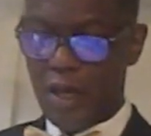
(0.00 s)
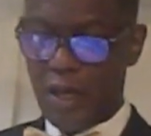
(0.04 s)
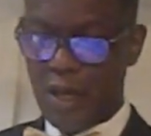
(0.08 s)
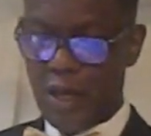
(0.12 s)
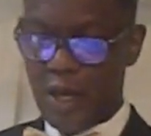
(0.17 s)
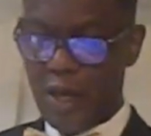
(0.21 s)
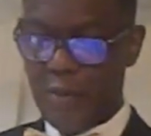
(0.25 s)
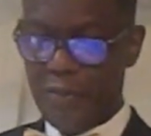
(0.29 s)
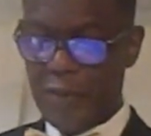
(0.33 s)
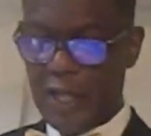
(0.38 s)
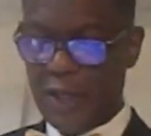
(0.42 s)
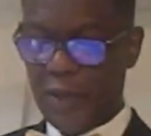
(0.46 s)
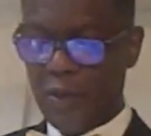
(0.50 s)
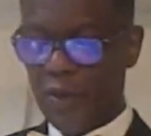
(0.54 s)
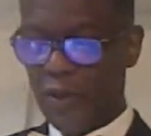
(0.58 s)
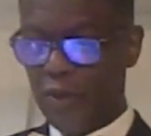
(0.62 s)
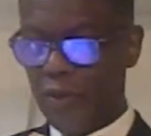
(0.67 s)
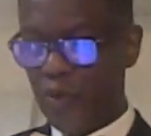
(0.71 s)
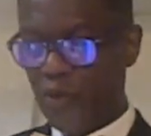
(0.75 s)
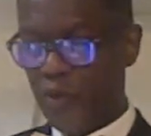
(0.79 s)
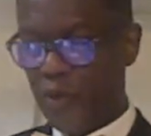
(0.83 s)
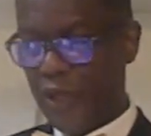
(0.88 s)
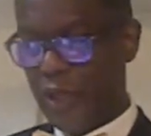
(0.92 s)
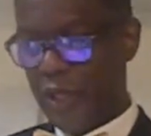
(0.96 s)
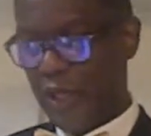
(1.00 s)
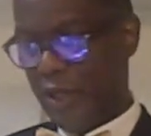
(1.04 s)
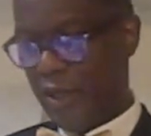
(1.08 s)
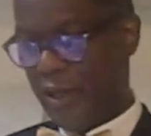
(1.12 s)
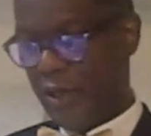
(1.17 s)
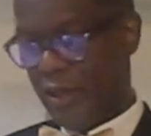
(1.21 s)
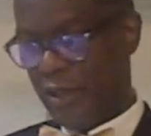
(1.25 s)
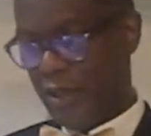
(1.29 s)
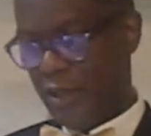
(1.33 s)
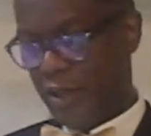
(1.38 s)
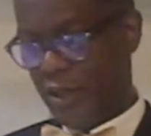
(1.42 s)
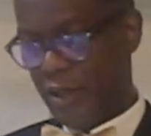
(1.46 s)
I'm not going to read
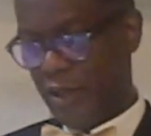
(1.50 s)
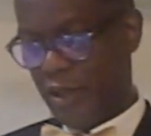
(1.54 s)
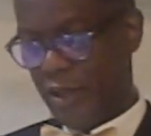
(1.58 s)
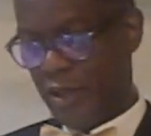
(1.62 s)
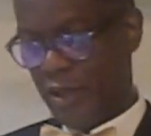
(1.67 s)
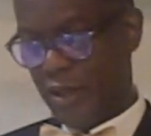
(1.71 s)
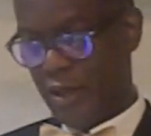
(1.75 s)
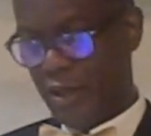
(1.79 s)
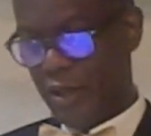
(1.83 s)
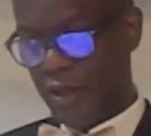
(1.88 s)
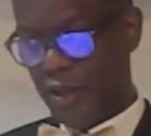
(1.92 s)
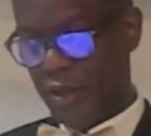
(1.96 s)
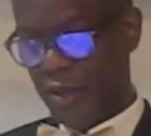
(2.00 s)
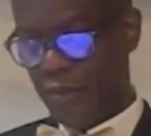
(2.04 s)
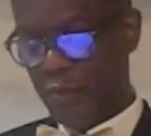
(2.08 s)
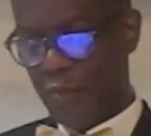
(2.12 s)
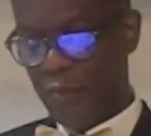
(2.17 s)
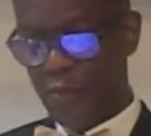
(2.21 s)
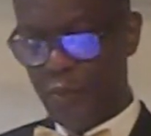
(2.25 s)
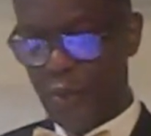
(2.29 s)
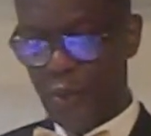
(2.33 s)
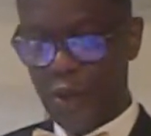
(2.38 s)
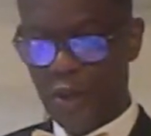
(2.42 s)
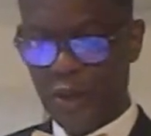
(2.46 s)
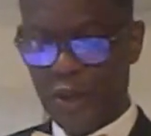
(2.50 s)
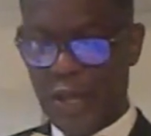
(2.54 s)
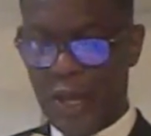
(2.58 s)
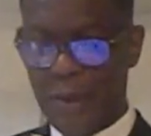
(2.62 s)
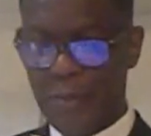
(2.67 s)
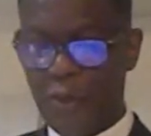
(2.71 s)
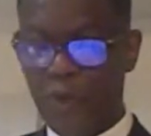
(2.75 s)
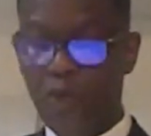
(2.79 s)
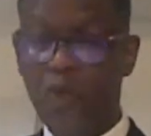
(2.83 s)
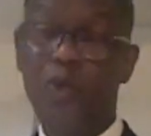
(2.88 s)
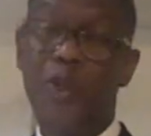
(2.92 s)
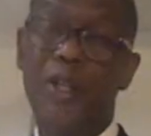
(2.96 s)
the book. I'm
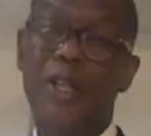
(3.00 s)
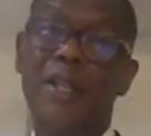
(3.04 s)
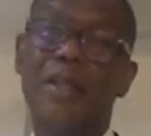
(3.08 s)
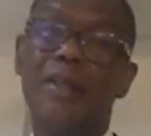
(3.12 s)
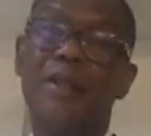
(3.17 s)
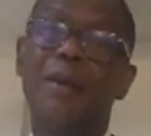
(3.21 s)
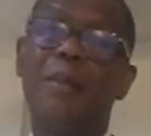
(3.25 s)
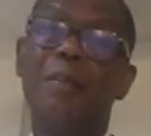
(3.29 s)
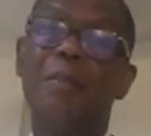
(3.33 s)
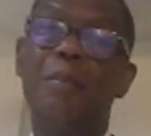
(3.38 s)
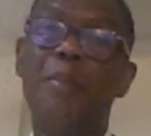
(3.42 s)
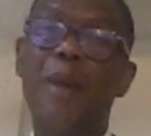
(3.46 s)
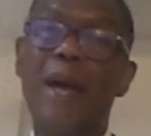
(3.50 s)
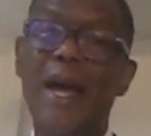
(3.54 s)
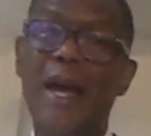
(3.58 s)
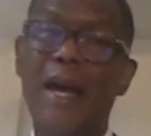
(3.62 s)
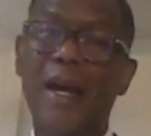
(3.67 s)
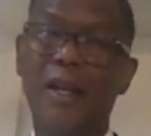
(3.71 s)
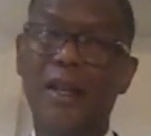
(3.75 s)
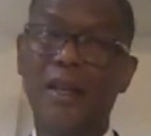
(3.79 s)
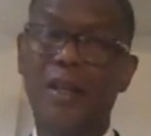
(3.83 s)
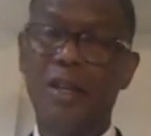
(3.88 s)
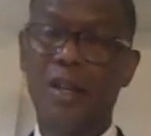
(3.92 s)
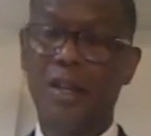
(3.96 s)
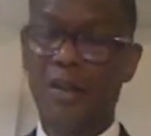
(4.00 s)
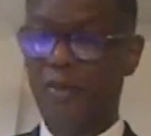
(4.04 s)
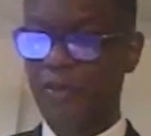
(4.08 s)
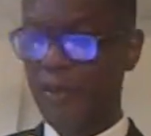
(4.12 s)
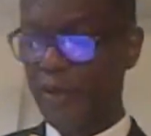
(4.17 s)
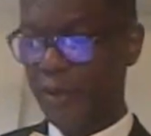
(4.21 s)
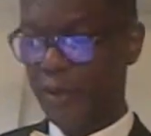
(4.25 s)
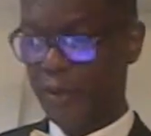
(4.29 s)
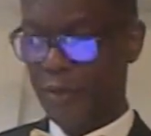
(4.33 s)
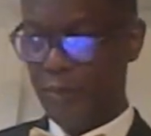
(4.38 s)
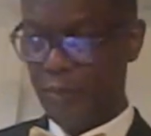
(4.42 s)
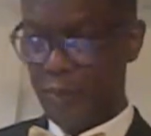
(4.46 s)
going to read the back cover
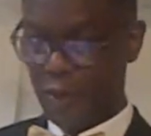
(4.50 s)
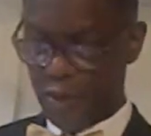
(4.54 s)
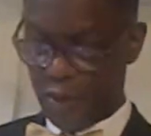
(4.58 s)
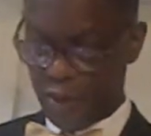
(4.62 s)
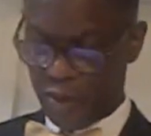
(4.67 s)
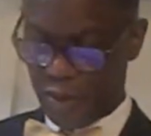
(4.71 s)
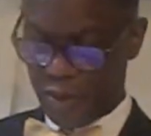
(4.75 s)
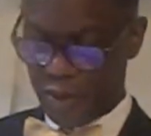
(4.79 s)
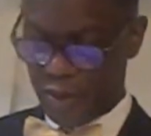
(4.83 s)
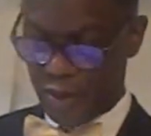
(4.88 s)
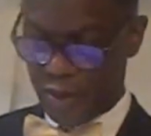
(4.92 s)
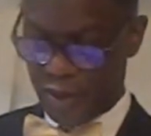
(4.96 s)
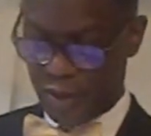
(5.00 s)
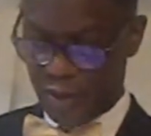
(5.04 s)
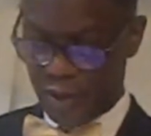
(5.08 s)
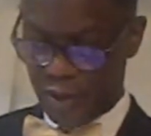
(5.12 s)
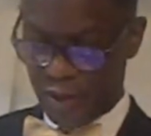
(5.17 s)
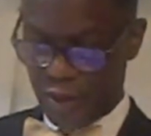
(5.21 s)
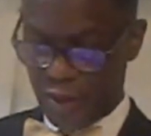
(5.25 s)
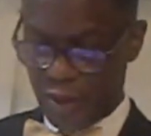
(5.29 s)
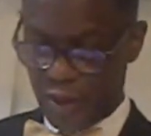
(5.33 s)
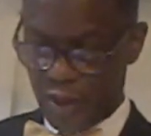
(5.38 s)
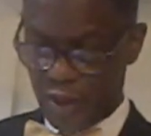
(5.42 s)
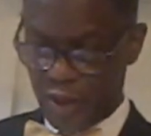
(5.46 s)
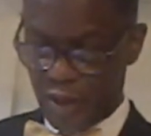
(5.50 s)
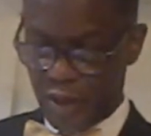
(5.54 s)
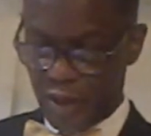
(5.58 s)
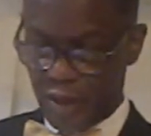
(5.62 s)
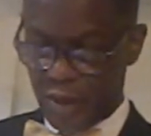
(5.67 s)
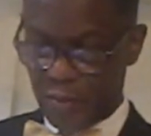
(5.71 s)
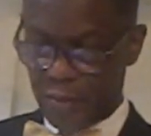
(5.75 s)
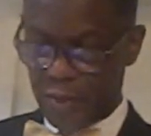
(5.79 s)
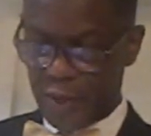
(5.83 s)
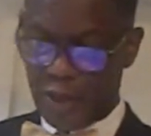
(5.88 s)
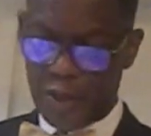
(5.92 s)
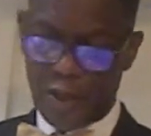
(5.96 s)
of the book
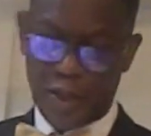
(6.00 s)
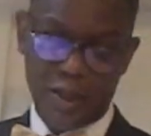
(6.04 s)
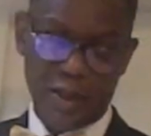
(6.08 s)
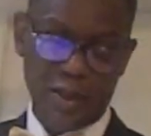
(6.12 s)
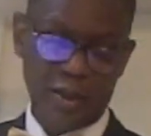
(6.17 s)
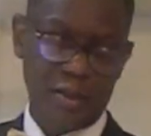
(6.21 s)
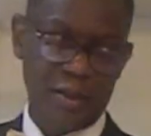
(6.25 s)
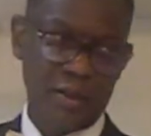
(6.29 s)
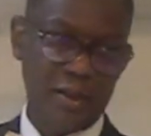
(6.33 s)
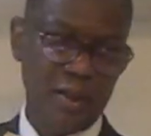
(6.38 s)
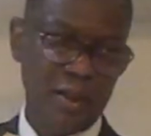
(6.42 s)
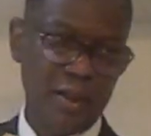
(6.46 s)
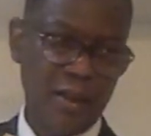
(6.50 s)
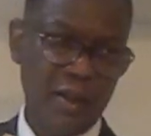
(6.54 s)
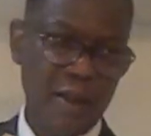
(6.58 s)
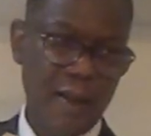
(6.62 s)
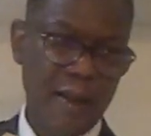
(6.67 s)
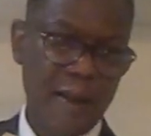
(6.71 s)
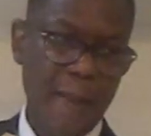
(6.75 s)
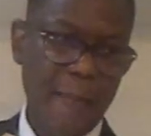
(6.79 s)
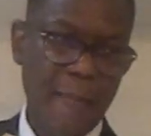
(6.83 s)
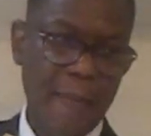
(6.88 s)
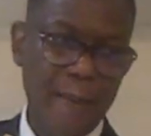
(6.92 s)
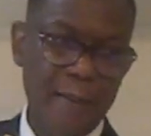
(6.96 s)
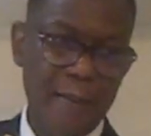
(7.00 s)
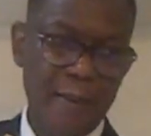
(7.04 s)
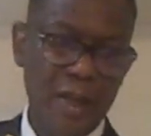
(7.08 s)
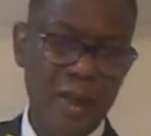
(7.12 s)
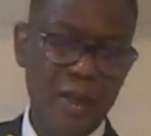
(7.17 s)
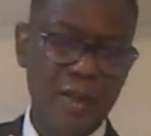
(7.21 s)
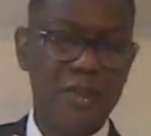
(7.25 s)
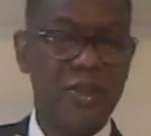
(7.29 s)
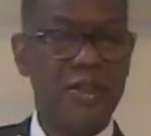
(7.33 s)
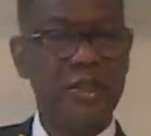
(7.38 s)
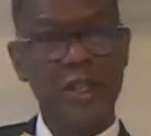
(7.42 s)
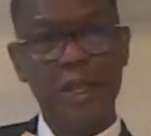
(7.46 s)
because
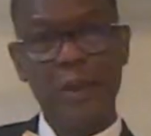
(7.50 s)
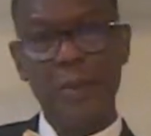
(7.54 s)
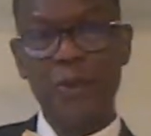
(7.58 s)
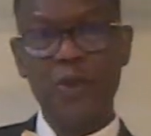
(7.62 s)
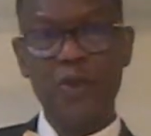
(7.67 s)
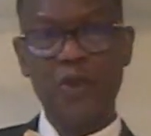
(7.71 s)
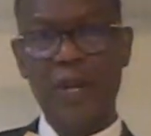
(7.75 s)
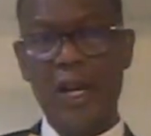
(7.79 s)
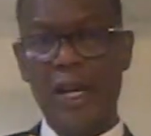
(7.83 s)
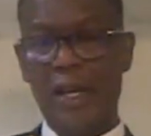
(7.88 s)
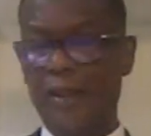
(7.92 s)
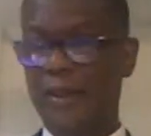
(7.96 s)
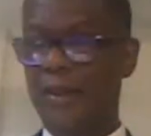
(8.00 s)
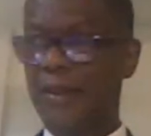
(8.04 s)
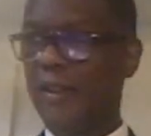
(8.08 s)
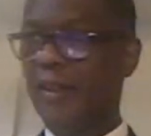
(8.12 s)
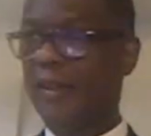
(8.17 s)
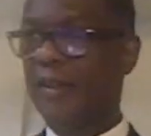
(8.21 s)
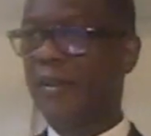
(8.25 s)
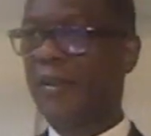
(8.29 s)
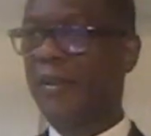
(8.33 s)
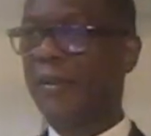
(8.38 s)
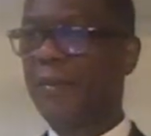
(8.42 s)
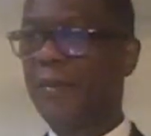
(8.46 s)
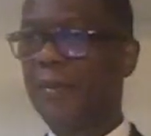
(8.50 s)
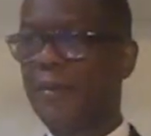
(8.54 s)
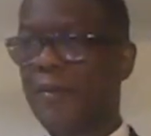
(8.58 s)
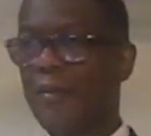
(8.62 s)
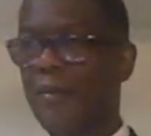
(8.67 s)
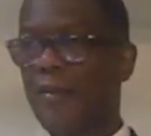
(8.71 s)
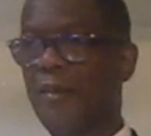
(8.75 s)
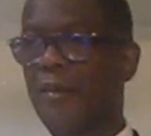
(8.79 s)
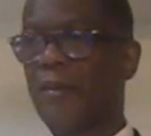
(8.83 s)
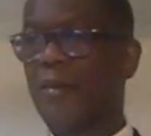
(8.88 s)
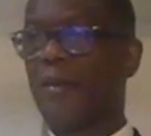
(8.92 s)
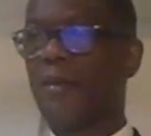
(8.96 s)
it summarizes
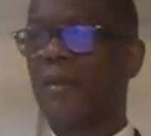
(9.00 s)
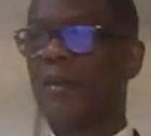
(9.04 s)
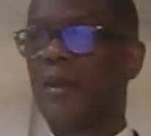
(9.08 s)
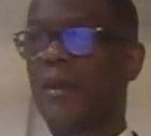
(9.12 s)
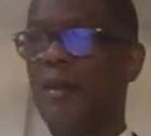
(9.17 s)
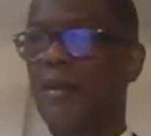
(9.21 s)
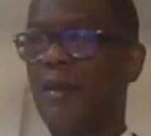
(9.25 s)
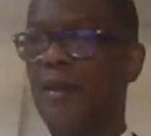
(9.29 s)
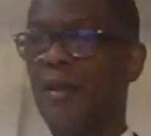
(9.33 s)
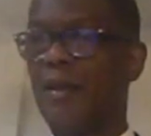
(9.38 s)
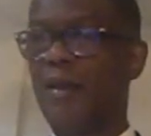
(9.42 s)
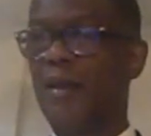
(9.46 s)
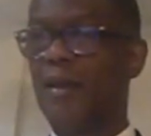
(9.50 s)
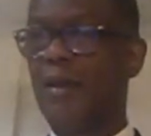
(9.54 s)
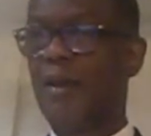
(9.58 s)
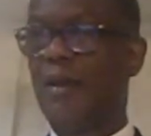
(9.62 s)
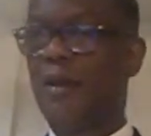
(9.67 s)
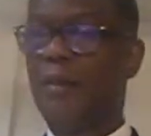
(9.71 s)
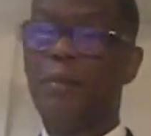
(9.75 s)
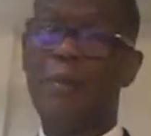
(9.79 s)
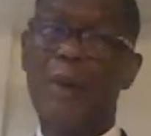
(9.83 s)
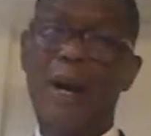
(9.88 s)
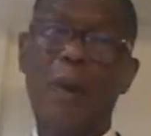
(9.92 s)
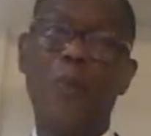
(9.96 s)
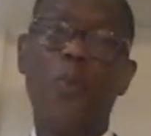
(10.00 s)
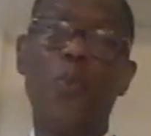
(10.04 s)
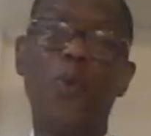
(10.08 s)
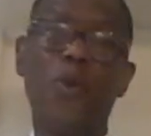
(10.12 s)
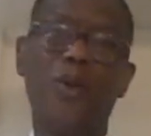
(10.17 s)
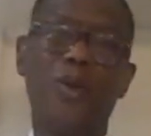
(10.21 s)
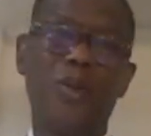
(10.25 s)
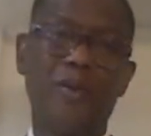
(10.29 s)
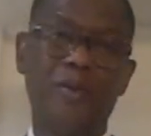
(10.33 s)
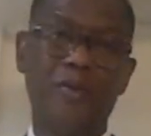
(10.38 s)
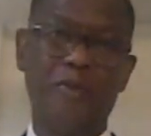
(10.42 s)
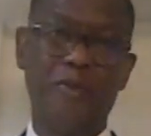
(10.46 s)
my
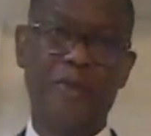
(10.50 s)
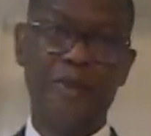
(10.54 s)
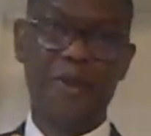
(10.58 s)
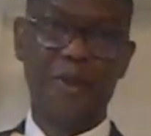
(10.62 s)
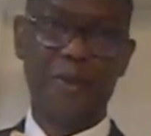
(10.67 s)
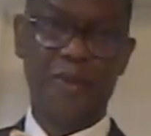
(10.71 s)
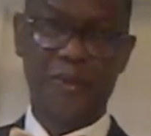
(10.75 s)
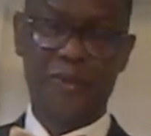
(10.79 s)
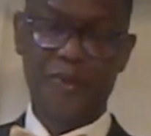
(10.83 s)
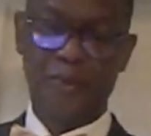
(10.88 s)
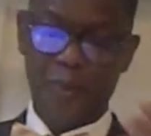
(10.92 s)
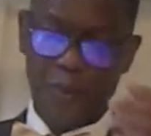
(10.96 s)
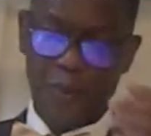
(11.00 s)
worldview, if you